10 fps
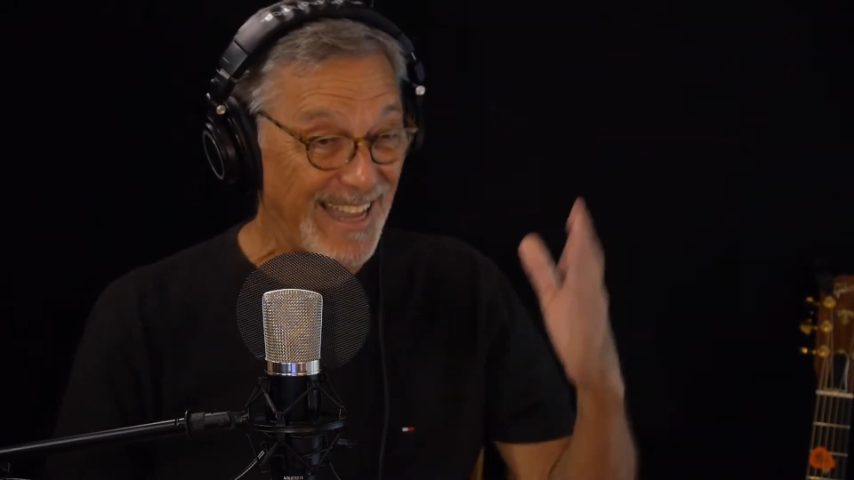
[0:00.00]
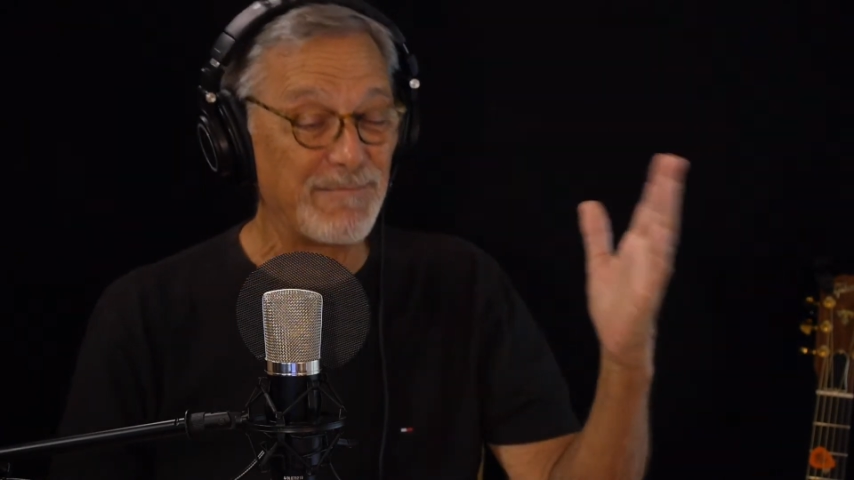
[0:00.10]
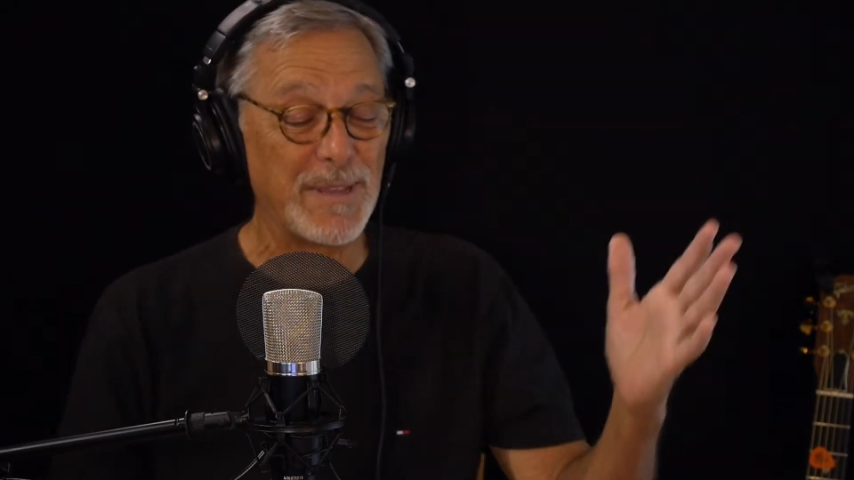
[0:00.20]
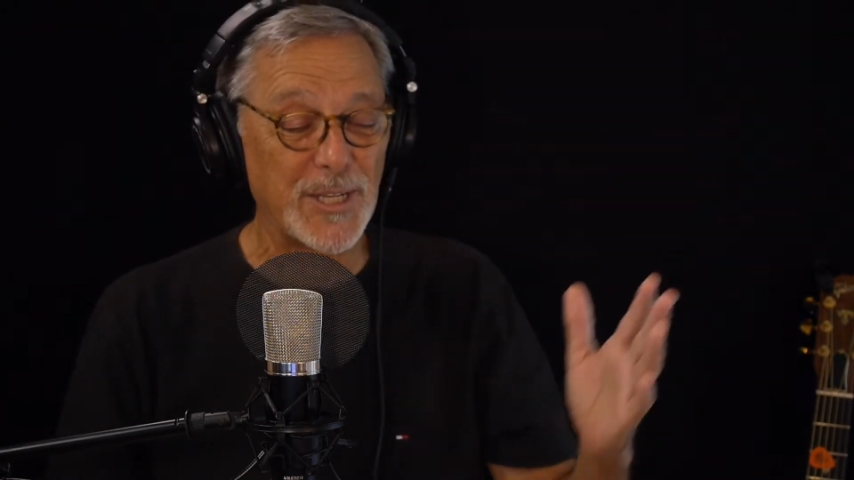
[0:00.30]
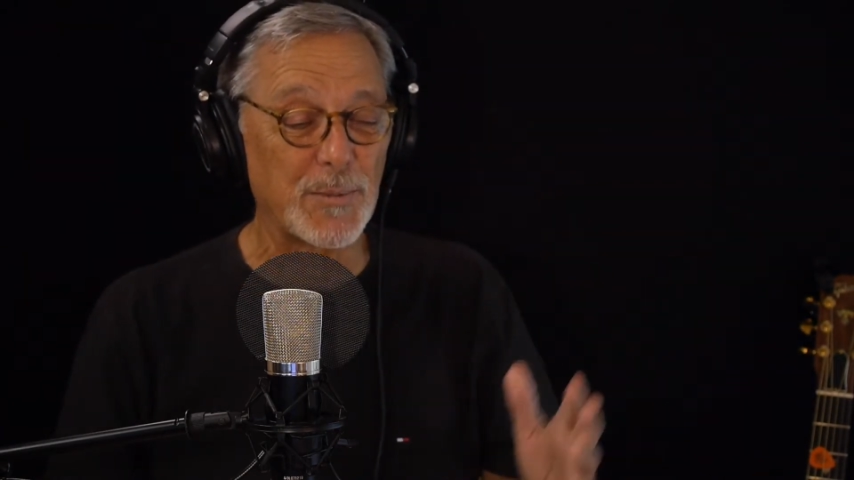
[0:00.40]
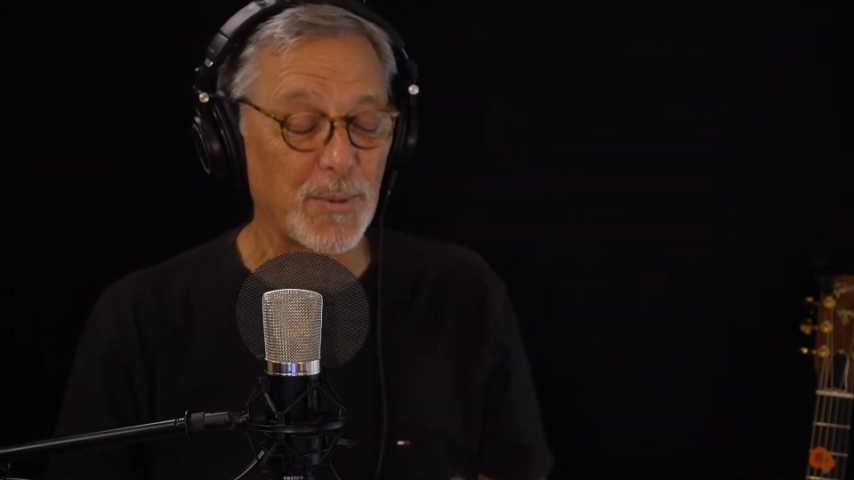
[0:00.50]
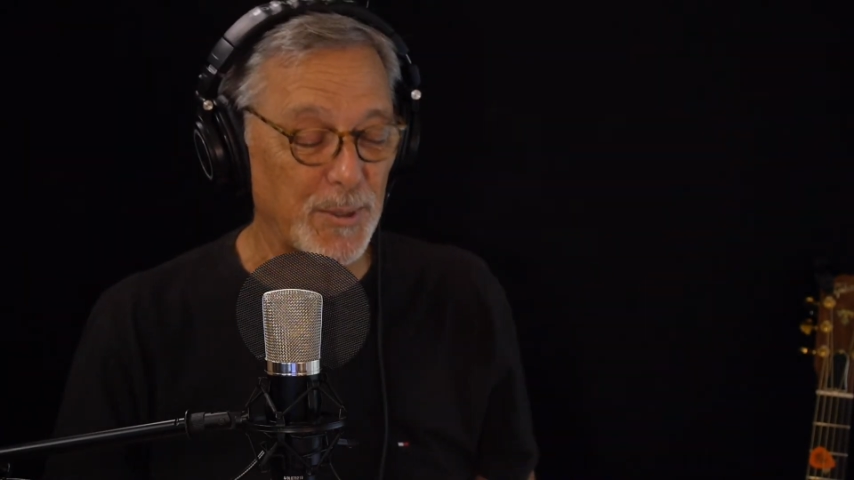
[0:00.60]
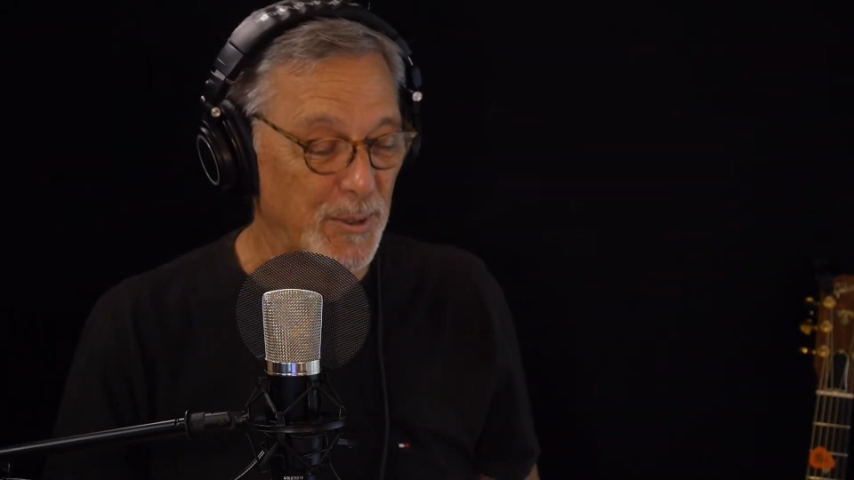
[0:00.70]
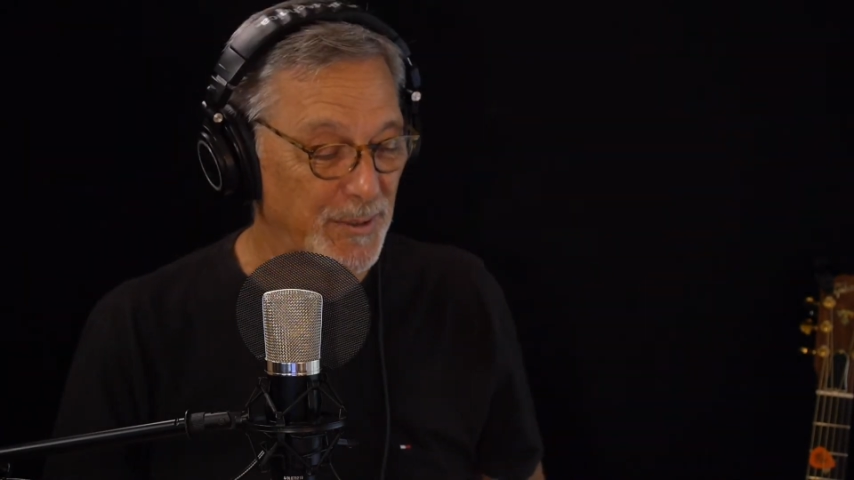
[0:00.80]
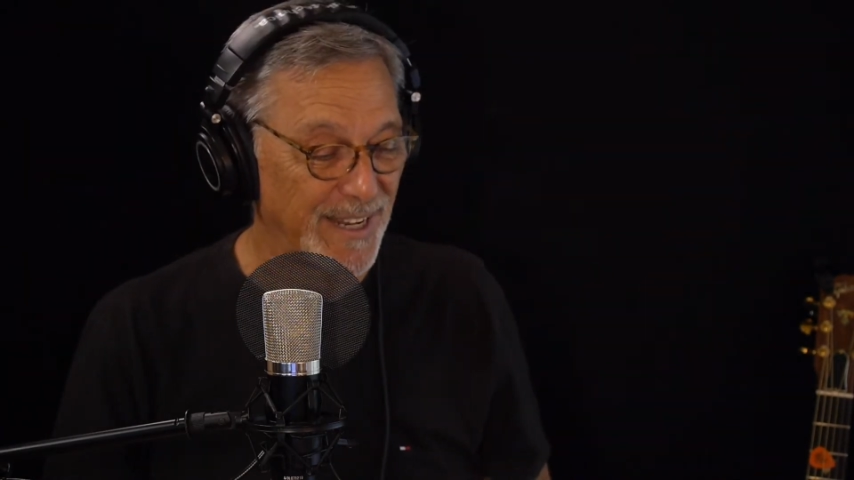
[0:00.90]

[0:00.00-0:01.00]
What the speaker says: had been to Peru and